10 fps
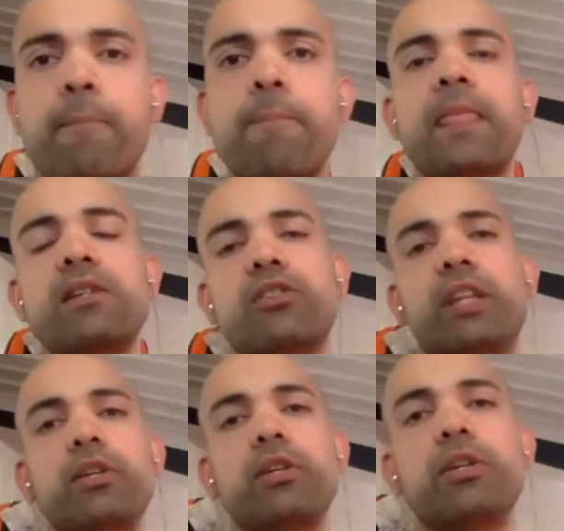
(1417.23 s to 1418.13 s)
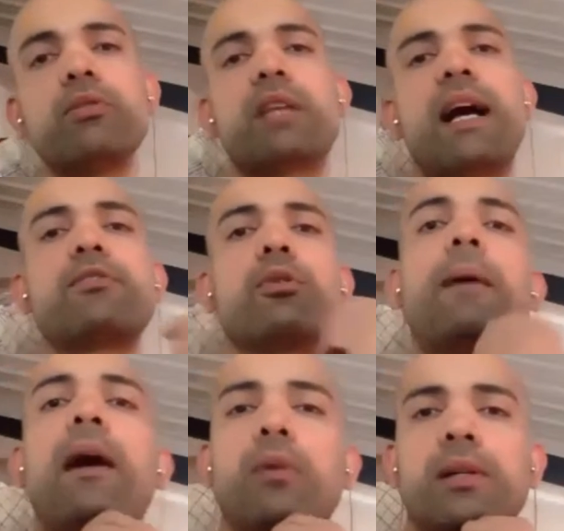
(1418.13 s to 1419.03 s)
so they use
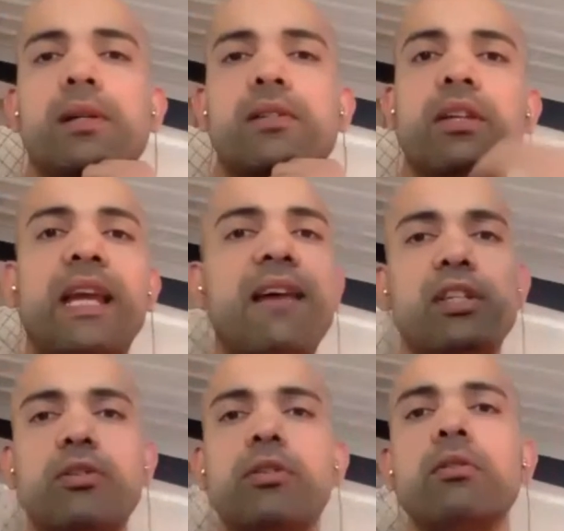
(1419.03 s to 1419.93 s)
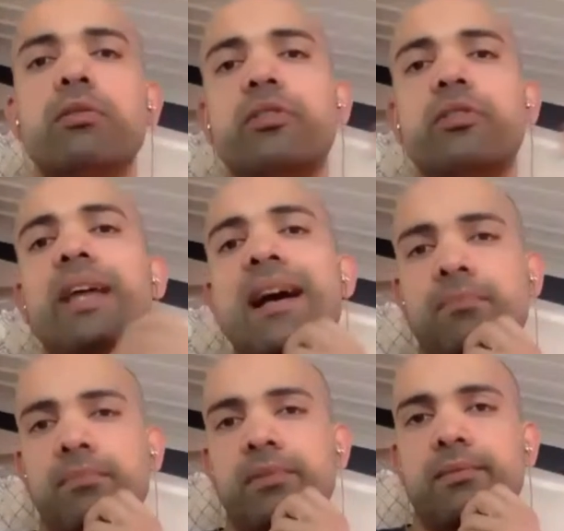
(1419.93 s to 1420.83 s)
hydropower. So they have these huge dams.
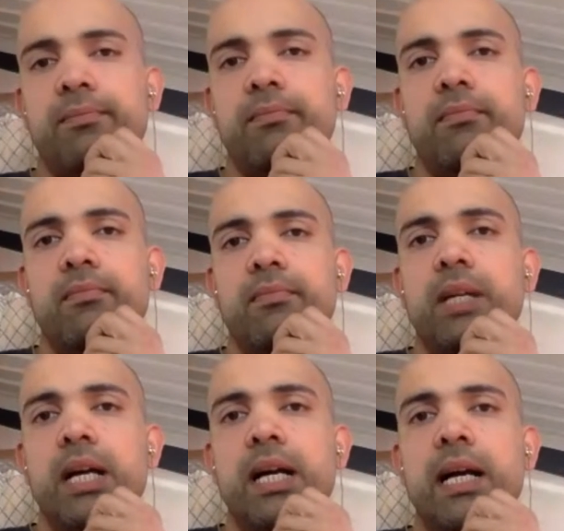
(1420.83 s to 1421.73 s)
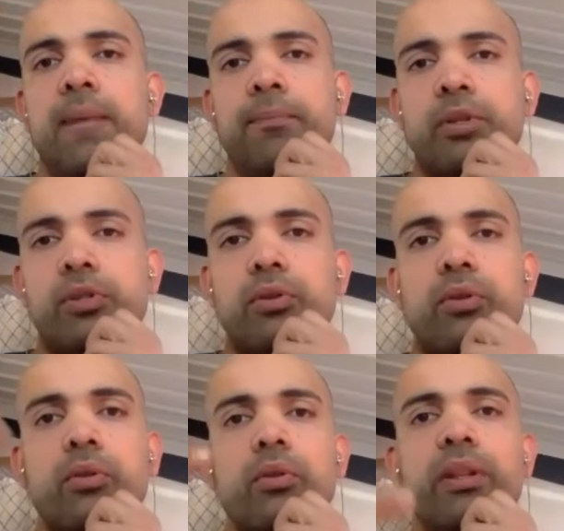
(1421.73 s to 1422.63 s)
So
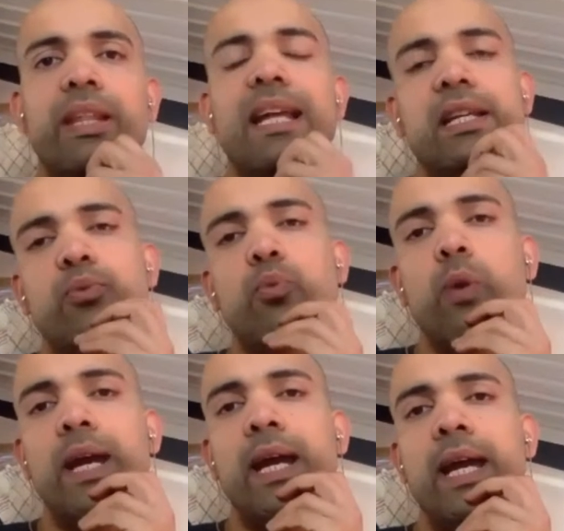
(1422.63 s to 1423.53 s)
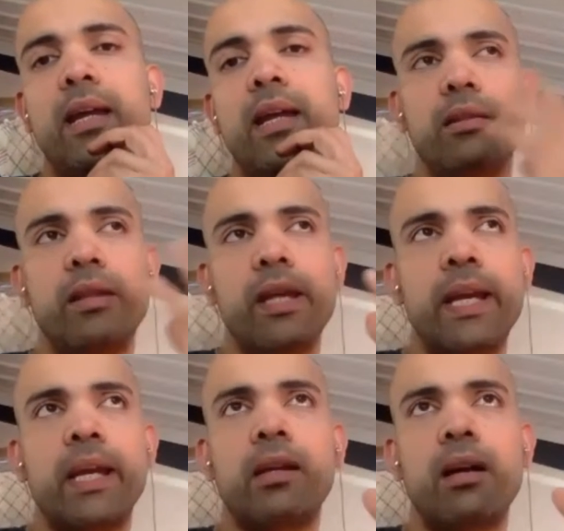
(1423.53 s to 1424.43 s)
that is where
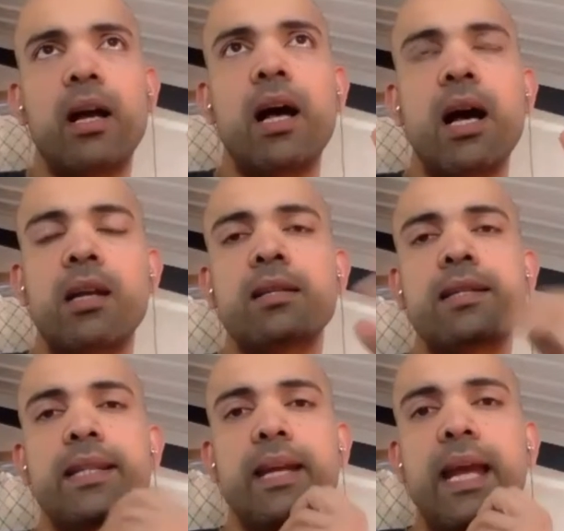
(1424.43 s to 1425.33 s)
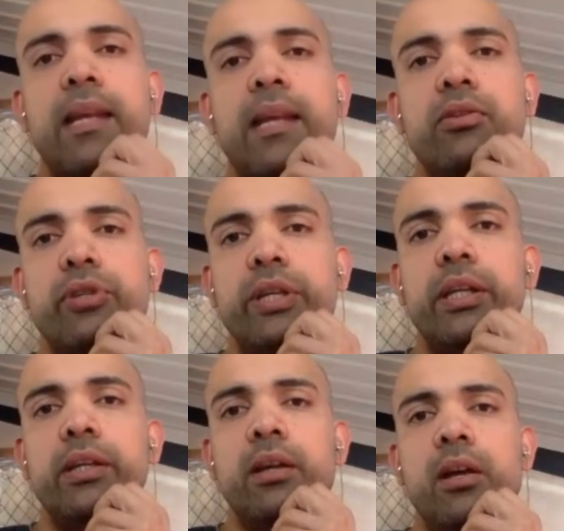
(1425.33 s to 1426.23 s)
they harness the energy
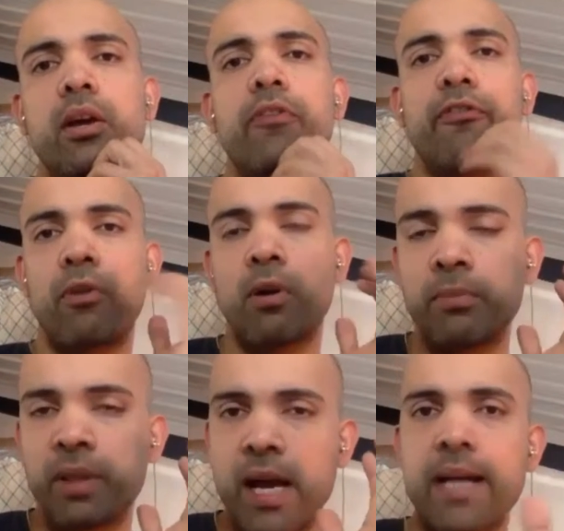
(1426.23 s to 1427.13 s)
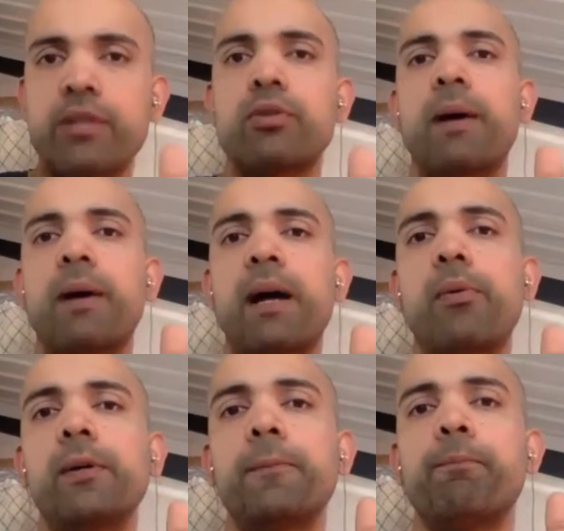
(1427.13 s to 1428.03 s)
from the hydropower.
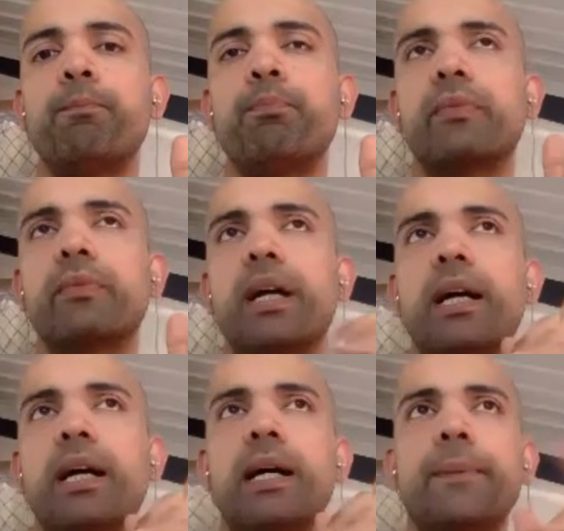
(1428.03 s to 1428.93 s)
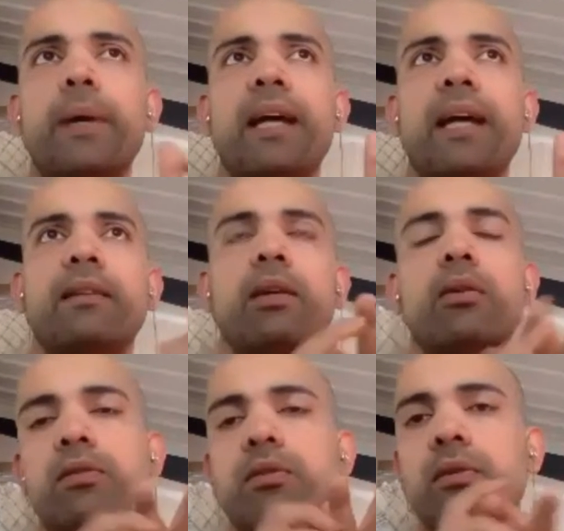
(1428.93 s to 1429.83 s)
And they
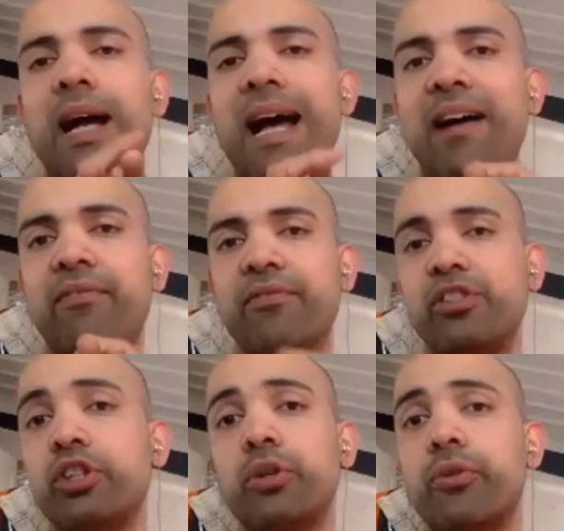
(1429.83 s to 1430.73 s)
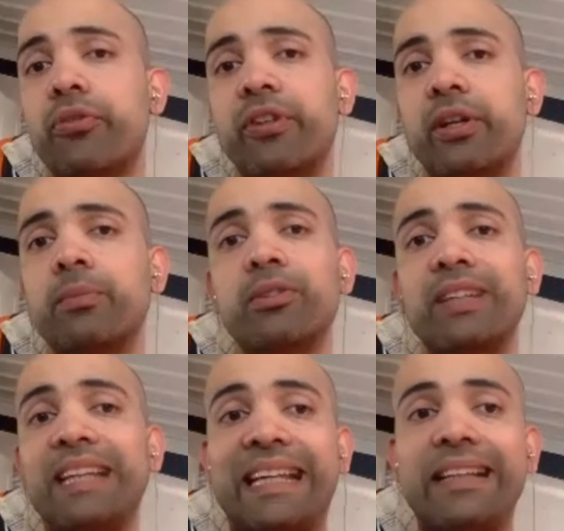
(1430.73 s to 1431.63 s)
also have geothermal
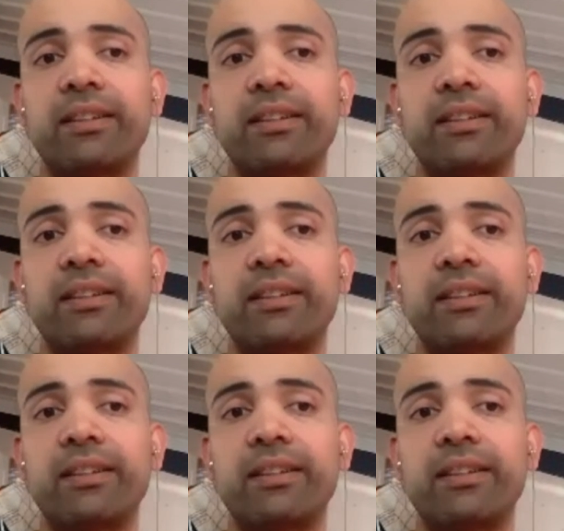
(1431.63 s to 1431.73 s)
heat